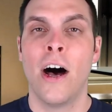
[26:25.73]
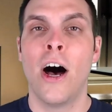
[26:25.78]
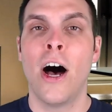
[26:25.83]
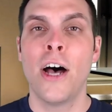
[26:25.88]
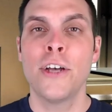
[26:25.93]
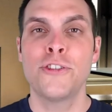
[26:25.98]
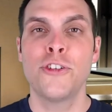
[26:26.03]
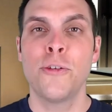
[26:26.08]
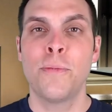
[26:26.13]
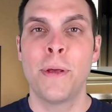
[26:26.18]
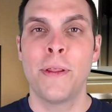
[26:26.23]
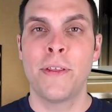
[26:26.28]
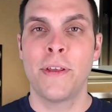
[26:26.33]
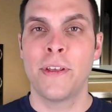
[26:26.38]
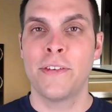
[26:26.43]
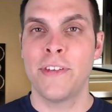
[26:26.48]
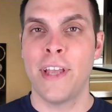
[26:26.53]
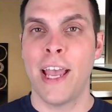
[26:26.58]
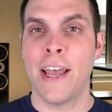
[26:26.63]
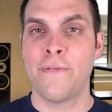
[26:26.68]

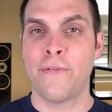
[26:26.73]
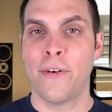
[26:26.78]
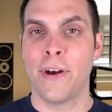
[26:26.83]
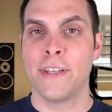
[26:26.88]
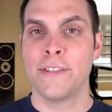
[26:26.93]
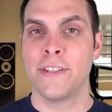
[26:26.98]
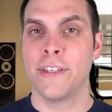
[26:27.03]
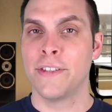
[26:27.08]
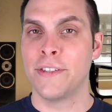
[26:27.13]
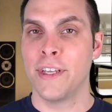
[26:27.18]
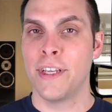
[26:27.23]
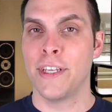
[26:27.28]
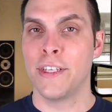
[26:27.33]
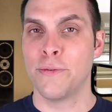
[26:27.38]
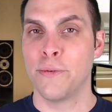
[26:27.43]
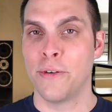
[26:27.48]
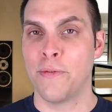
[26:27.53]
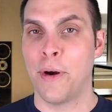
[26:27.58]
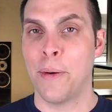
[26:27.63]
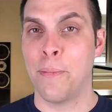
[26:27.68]
Australopithecus afarensis is
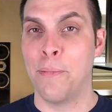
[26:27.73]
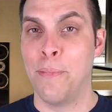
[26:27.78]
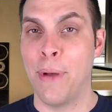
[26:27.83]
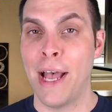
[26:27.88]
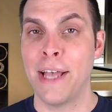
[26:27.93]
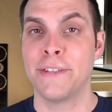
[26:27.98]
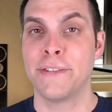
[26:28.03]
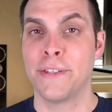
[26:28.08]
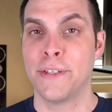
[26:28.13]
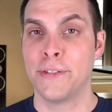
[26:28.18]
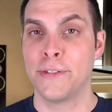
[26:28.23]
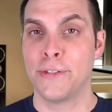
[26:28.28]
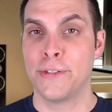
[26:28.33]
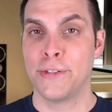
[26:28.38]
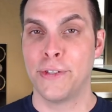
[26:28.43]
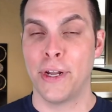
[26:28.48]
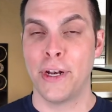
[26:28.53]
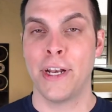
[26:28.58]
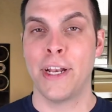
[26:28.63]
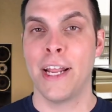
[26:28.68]
one of our best
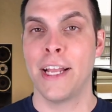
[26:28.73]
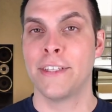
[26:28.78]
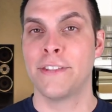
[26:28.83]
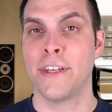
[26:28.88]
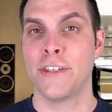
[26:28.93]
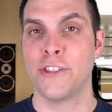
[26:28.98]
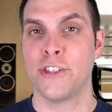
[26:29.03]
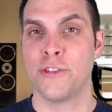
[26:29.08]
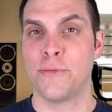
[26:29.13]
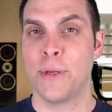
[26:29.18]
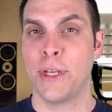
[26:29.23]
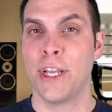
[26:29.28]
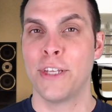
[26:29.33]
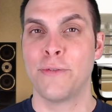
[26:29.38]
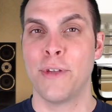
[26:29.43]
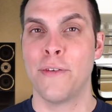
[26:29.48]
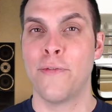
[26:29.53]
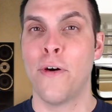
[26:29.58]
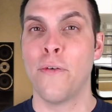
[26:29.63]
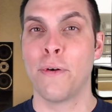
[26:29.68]
studied ancestors because
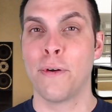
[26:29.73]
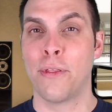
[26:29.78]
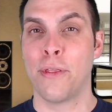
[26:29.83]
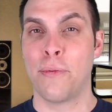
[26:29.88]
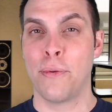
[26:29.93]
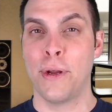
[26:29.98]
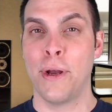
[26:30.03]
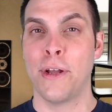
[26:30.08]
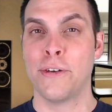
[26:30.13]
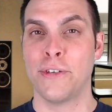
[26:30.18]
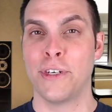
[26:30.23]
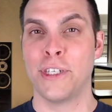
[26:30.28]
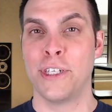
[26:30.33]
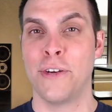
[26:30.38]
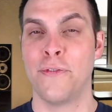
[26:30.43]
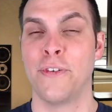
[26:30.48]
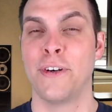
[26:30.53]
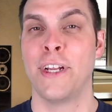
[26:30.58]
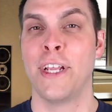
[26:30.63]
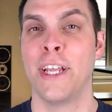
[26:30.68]
we have over 300
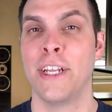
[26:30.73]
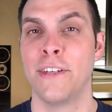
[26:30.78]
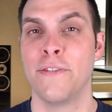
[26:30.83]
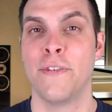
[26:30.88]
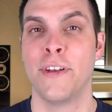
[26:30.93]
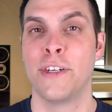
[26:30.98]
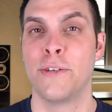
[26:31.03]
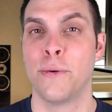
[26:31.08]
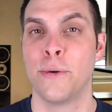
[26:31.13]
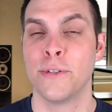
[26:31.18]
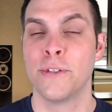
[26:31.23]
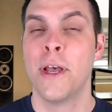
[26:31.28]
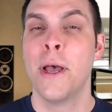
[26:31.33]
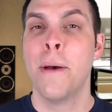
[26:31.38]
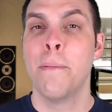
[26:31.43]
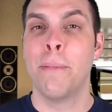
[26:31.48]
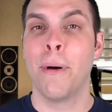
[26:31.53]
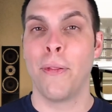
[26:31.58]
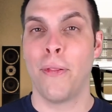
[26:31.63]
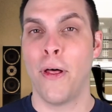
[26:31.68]
different individuals
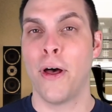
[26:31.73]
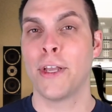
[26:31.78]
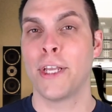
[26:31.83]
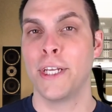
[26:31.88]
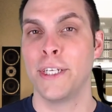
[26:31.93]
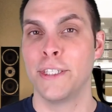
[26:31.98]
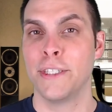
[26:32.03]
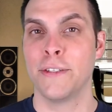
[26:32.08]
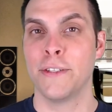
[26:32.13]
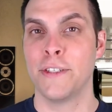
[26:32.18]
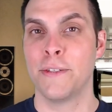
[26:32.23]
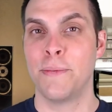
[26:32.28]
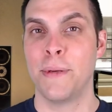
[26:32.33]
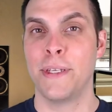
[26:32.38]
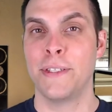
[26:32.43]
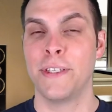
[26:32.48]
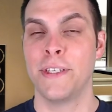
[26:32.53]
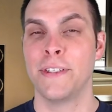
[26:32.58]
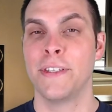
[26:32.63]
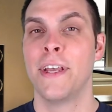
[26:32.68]
belonging to this
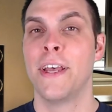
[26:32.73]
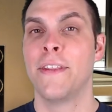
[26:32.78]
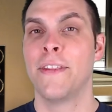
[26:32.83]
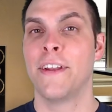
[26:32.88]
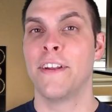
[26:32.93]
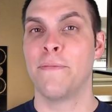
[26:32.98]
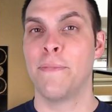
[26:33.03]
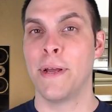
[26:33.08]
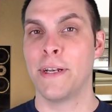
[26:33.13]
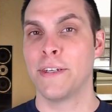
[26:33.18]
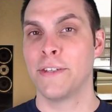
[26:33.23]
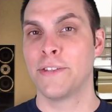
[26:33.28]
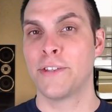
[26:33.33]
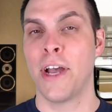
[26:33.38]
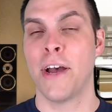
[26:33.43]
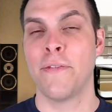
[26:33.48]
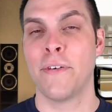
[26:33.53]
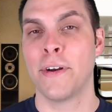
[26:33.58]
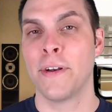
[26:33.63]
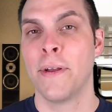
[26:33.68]
species that have been
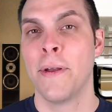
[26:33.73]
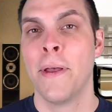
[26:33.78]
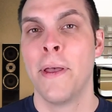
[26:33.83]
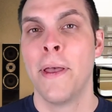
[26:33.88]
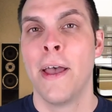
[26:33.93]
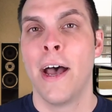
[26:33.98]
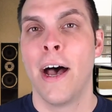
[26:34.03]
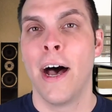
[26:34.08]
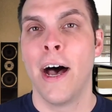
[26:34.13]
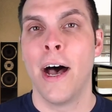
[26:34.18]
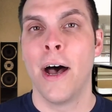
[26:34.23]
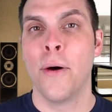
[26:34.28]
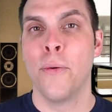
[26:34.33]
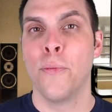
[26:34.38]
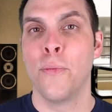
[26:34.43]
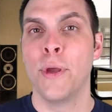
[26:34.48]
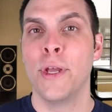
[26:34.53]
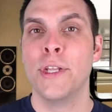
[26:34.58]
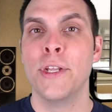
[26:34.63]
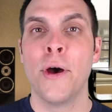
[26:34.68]
discovered.
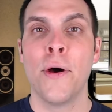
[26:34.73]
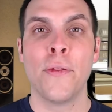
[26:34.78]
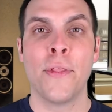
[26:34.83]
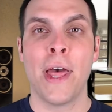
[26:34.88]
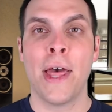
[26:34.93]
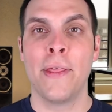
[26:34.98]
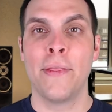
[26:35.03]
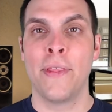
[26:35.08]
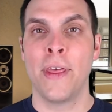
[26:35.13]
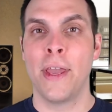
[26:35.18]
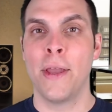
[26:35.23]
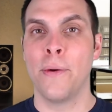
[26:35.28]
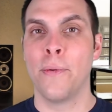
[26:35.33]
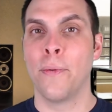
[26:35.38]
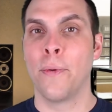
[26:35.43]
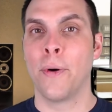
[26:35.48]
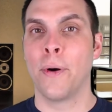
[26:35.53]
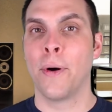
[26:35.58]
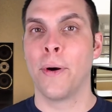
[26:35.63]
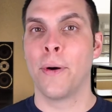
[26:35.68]
Um, we know that they
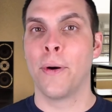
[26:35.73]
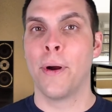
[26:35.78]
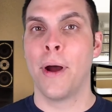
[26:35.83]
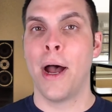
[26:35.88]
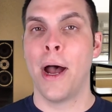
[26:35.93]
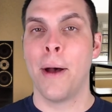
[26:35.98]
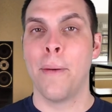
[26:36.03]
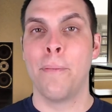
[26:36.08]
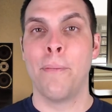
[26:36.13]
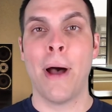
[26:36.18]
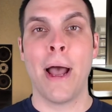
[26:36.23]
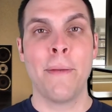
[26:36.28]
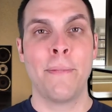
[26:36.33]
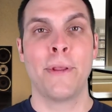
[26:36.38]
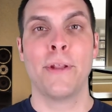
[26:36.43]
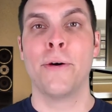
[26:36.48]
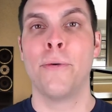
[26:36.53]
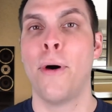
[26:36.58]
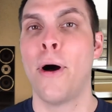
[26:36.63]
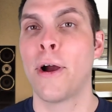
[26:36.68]
were uh,
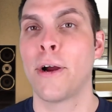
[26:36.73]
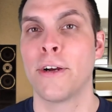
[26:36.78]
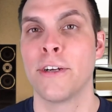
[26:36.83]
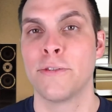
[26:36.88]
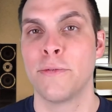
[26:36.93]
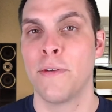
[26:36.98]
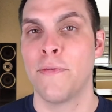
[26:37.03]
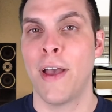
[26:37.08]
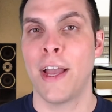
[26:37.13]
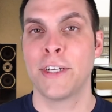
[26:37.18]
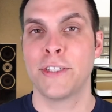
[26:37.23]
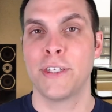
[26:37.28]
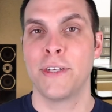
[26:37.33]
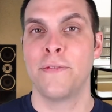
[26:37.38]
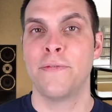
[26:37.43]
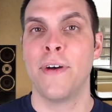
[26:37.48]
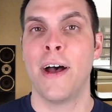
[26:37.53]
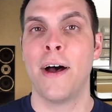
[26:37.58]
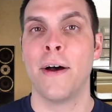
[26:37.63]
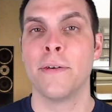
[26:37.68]
bipedal walkers. We've actually
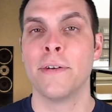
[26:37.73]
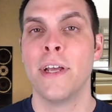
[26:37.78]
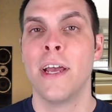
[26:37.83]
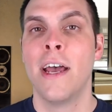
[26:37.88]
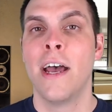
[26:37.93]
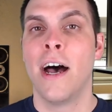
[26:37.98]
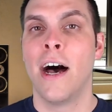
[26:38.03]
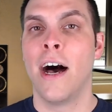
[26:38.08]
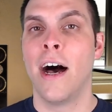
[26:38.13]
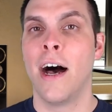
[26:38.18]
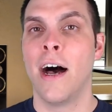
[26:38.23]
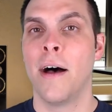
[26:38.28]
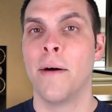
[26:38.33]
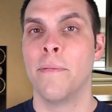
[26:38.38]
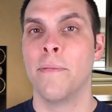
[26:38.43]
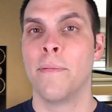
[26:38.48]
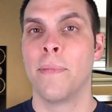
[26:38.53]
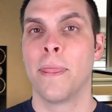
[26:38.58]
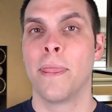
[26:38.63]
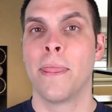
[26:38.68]
found
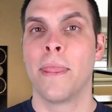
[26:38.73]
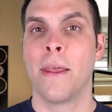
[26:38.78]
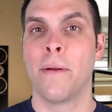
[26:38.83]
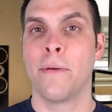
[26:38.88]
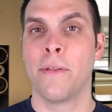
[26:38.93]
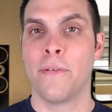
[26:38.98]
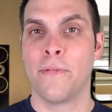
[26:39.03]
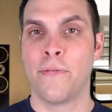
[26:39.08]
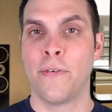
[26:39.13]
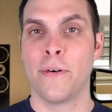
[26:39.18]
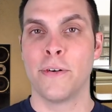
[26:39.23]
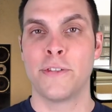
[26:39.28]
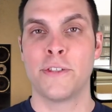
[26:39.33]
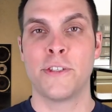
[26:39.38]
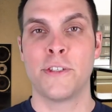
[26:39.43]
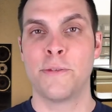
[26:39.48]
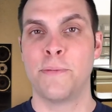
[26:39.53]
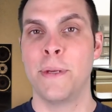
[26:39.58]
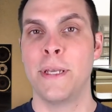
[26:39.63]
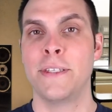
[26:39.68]
um, they were the
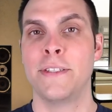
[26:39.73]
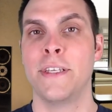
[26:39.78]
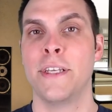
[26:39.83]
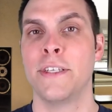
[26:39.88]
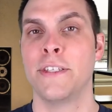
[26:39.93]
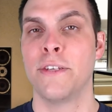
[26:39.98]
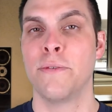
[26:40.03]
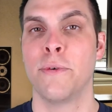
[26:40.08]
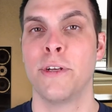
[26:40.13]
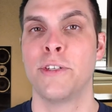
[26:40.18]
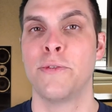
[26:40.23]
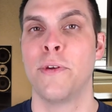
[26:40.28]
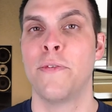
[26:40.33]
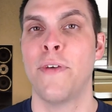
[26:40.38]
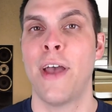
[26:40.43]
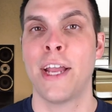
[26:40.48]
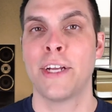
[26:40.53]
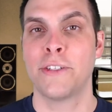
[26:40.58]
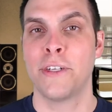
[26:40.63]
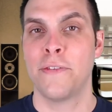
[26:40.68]
first species in which
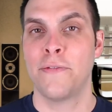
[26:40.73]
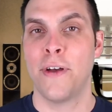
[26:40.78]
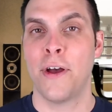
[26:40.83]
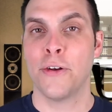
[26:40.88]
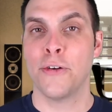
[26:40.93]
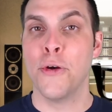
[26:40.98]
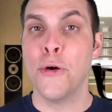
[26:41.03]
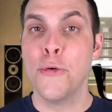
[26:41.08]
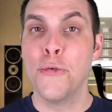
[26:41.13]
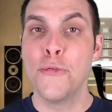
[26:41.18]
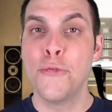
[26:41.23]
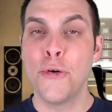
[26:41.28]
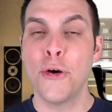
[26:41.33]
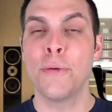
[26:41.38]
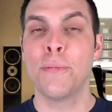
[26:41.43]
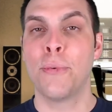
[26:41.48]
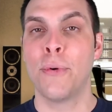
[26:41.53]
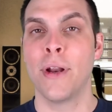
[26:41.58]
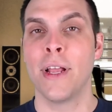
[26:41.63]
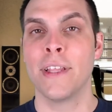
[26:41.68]
we've actually found
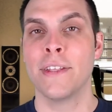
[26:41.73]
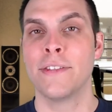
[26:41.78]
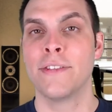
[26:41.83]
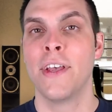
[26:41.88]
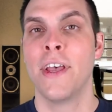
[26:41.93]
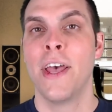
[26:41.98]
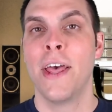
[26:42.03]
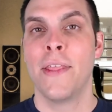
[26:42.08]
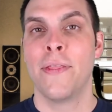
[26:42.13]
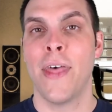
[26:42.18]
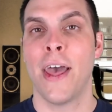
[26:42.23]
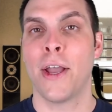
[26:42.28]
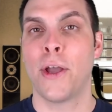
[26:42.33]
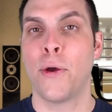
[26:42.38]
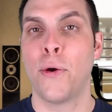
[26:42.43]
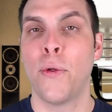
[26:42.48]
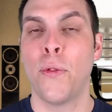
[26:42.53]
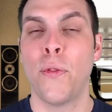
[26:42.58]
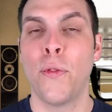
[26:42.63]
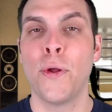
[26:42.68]
footprints that
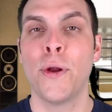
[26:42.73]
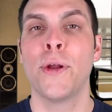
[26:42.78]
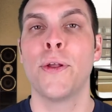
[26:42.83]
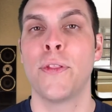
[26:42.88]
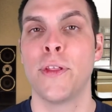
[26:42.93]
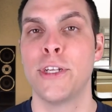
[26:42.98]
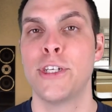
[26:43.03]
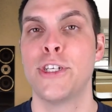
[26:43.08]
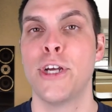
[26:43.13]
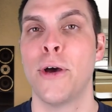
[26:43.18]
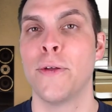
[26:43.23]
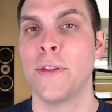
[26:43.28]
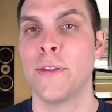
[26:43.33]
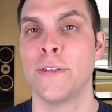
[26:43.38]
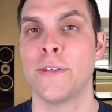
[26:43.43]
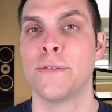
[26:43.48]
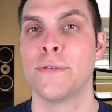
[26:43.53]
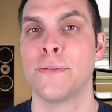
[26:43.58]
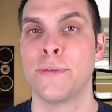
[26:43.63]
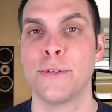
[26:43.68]
clearly show that
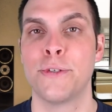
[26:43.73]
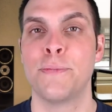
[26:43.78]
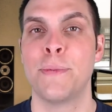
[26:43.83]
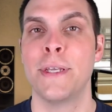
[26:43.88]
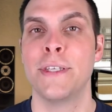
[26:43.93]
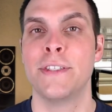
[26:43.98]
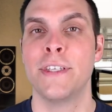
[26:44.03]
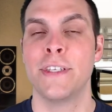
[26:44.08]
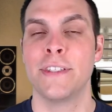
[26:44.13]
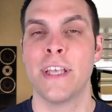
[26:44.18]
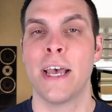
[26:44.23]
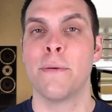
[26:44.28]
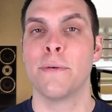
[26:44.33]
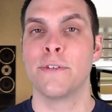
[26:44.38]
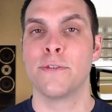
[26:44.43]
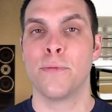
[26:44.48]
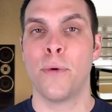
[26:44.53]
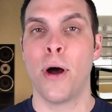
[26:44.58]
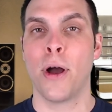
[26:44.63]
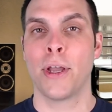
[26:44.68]
this is a species that
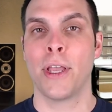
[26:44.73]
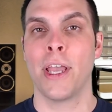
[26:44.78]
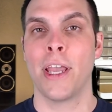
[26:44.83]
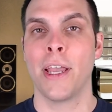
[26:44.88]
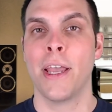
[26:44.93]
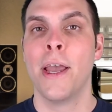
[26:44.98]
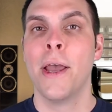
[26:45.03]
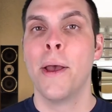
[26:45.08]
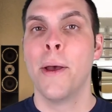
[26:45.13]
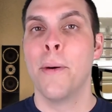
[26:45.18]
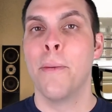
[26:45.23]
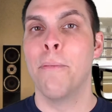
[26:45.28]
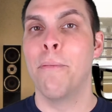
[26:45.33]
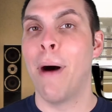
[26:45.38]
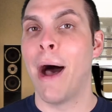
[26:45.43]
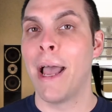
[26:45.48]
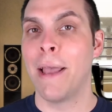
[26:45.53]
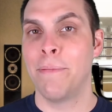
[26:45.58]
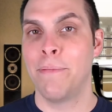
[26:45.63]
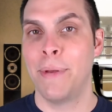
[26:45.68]
was walking
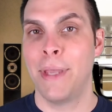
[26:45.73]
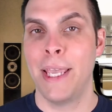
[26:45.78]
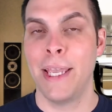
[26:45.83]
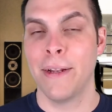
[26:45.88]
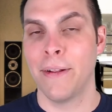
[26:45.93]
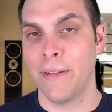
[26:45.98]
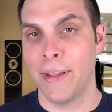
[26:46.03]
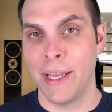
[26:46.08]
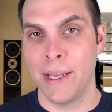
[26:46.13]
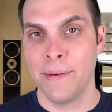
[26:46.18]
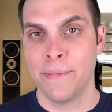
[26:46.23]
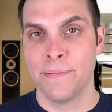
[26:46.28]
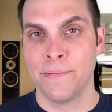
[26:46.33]
bipedally.